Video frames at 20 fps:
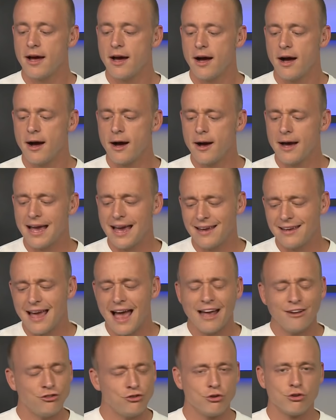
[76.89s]
Uh,
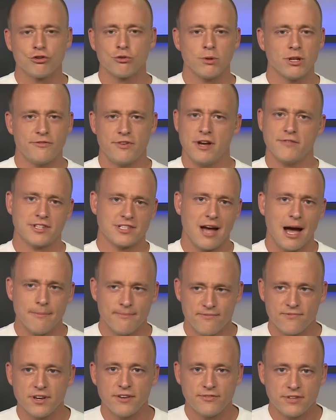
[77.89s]
as usual, if you have a
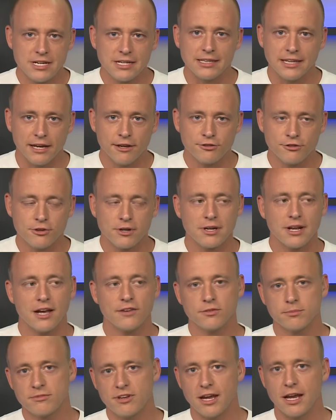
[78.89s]
top 50 list, you're going to
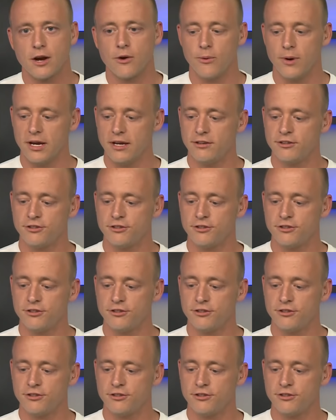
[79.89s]
have some takeaways.